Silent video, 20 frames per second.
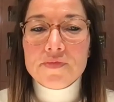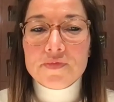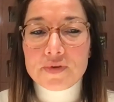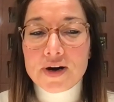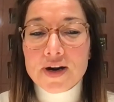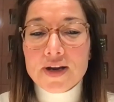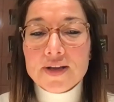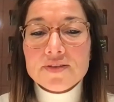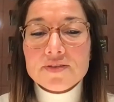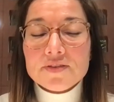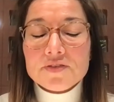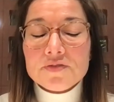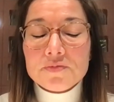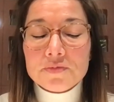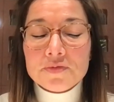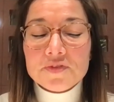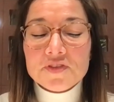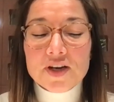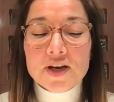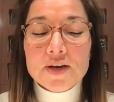Right,
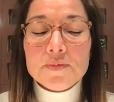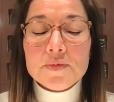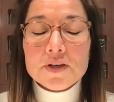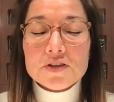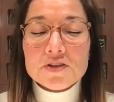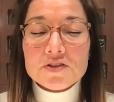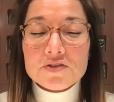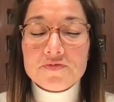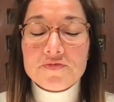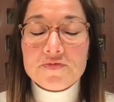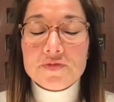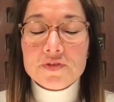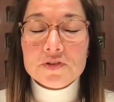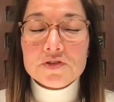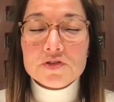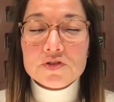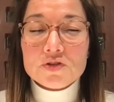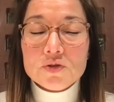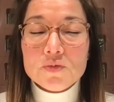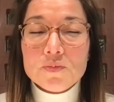timing is
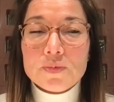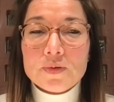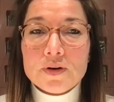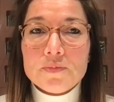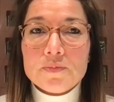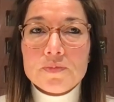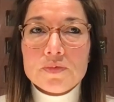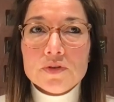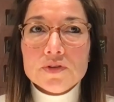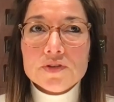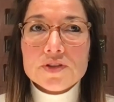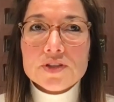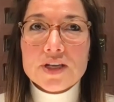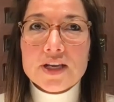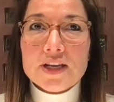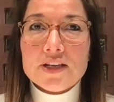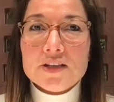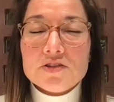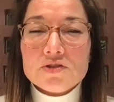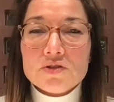super important,
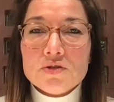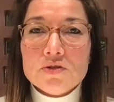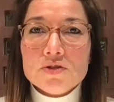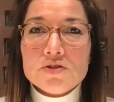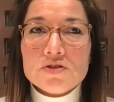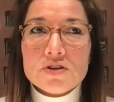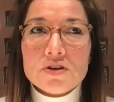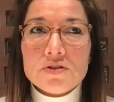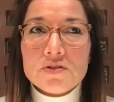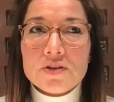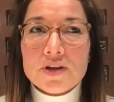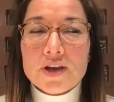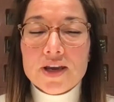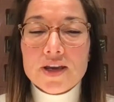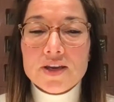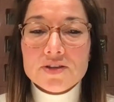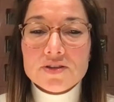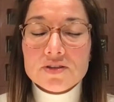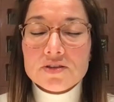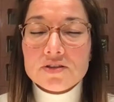and it's also the
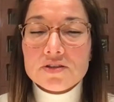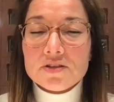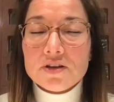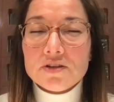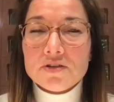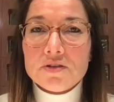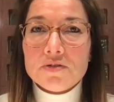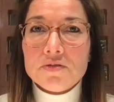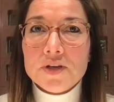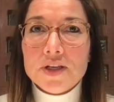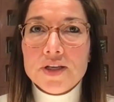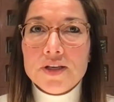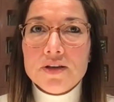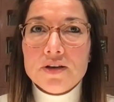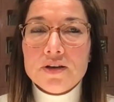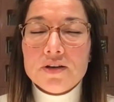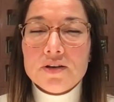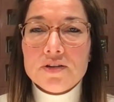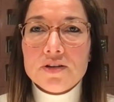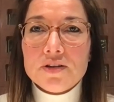case. It's not
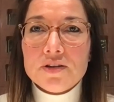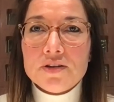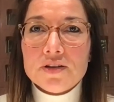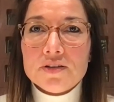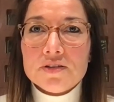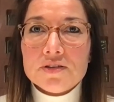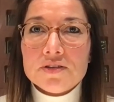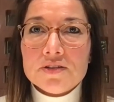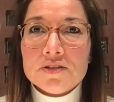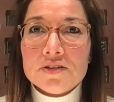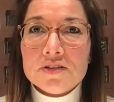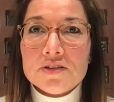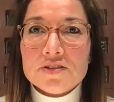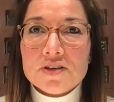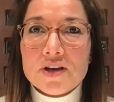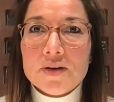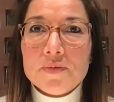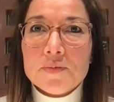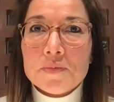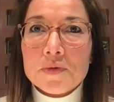only at the, the
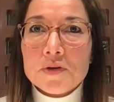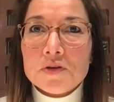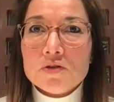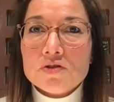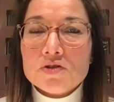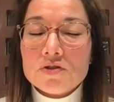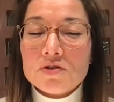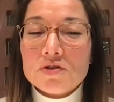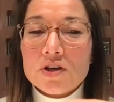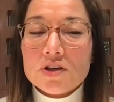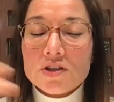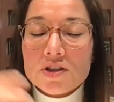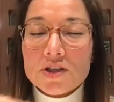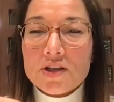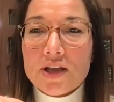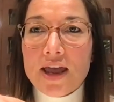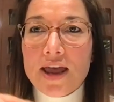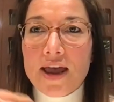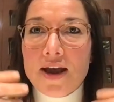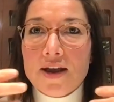timing, but also does
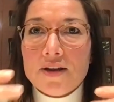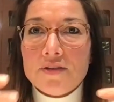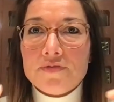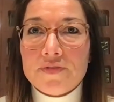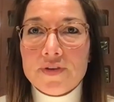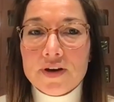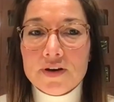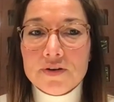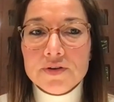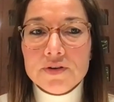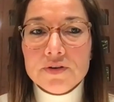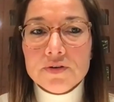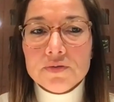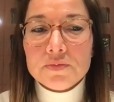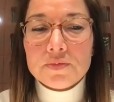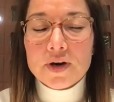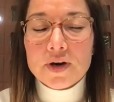it add value,